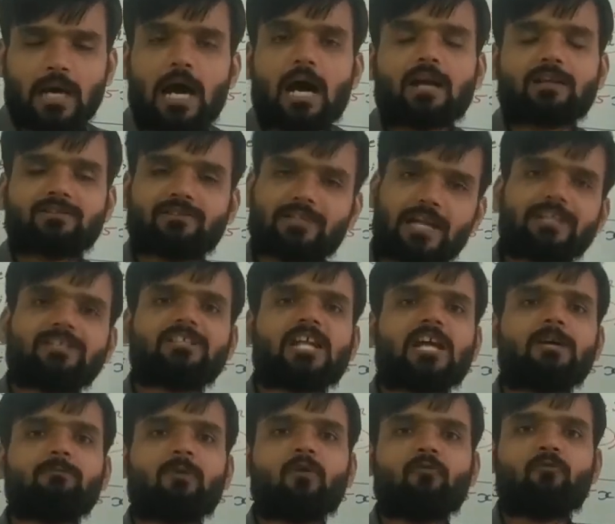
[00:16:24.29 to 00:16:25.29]
are that
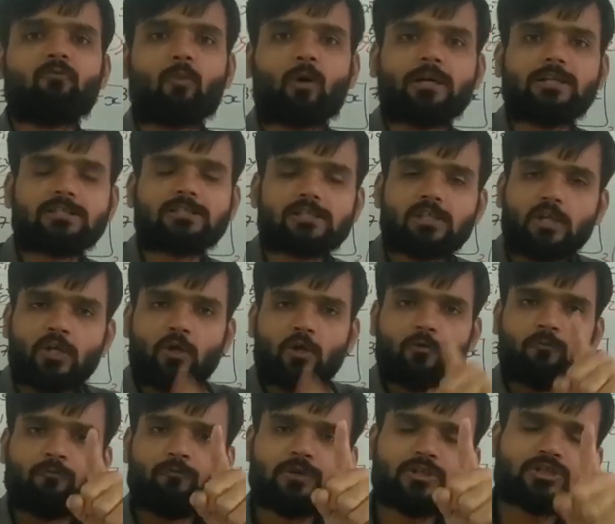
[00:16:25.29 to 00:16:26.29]
type of points
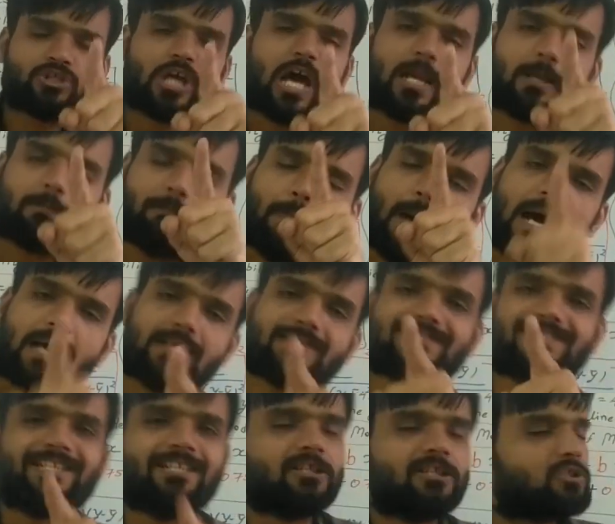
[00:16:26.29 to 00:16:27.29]
which are
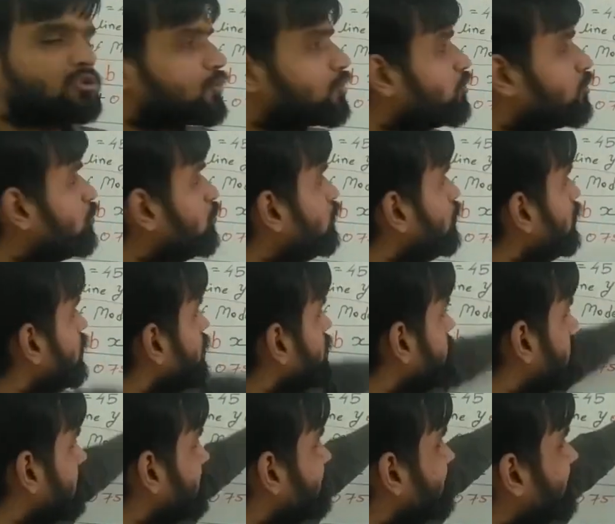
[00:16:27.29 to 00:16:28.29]
passing through
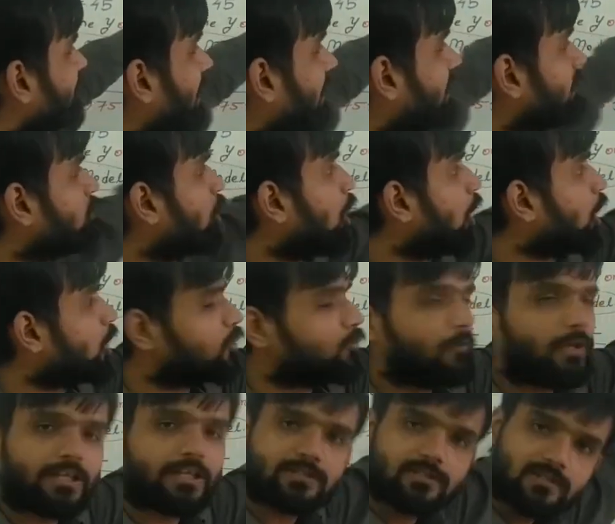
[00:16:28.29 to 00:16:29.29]
this line
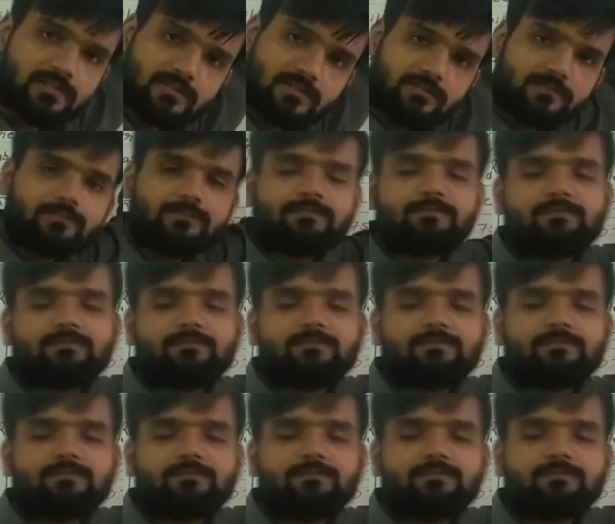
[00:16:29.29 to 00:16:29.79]
always.